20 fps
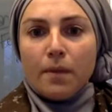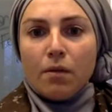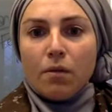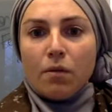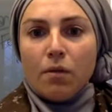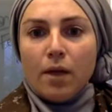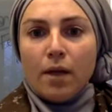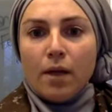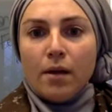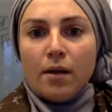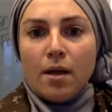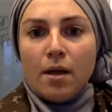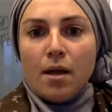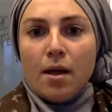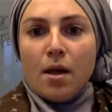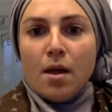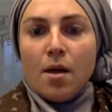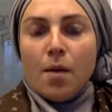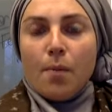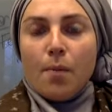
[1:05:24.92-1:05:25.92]
right
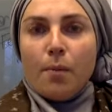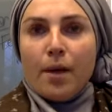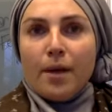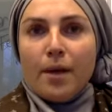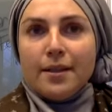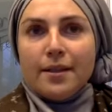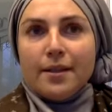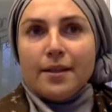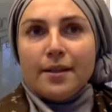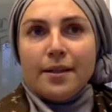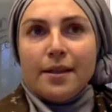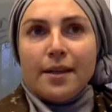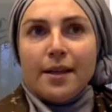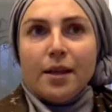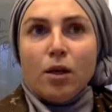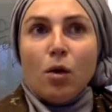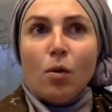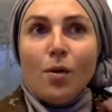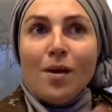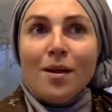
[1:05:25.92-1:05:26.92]
but
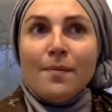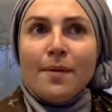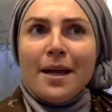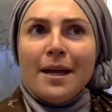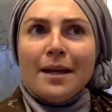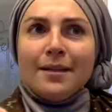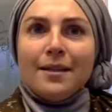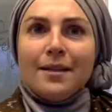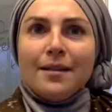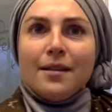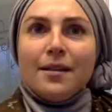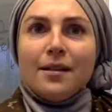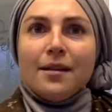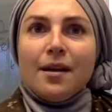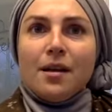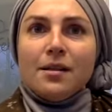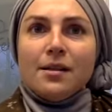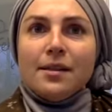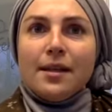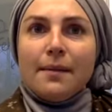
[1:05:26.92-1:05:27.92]
going back to the
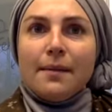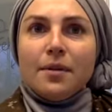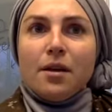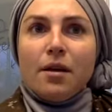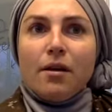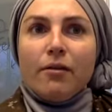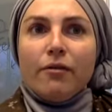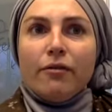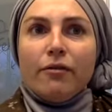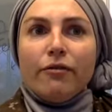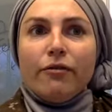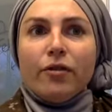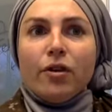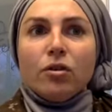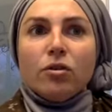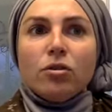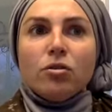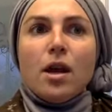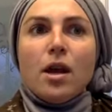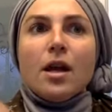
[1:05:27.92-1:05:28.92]
concept of
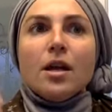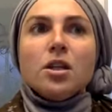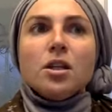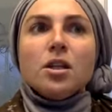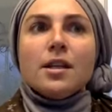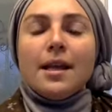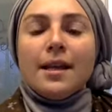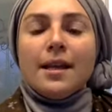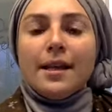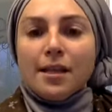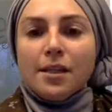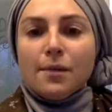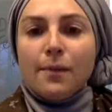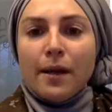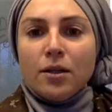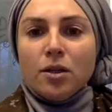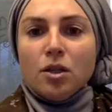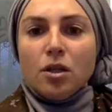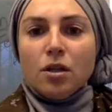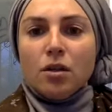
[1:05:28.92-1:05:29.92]
contraction and
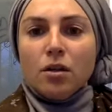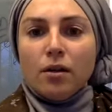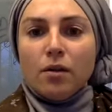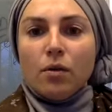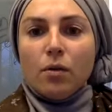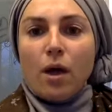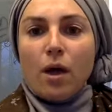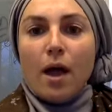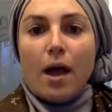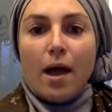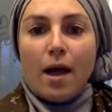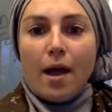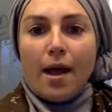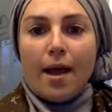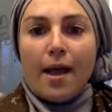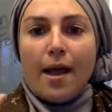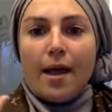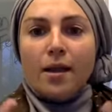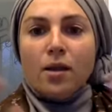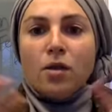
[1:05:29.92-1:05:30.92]
expansion
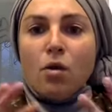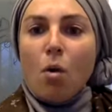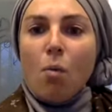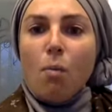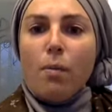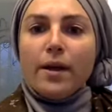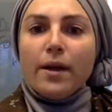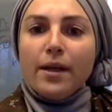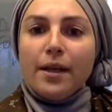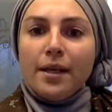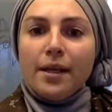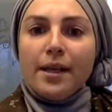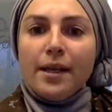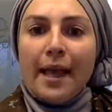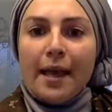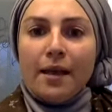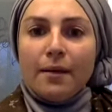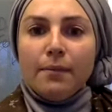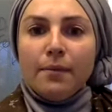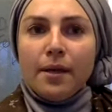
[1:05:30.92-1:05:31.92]
nobody
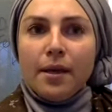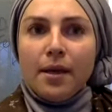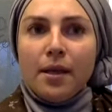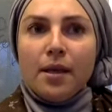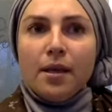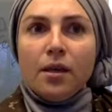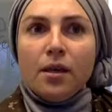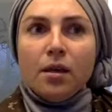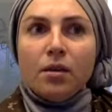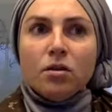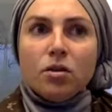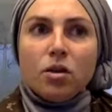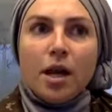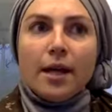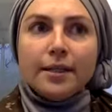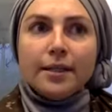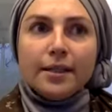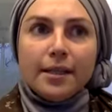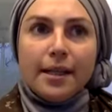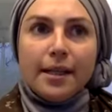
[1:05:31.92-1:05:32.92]
can be
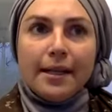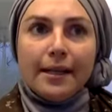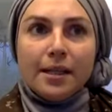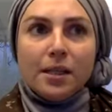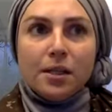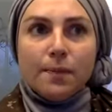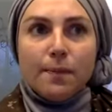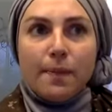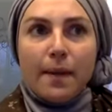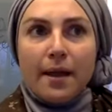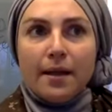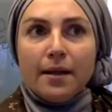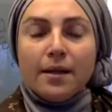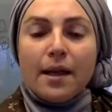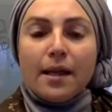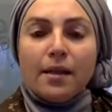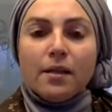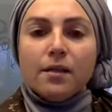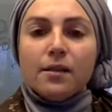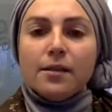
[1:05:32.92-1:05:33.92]
contracted and expanded
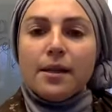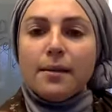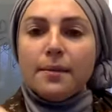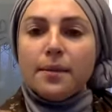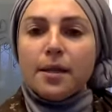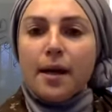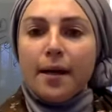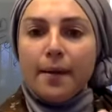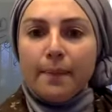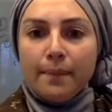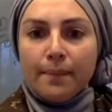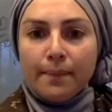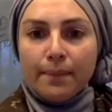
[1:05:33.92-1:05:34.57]
at the same time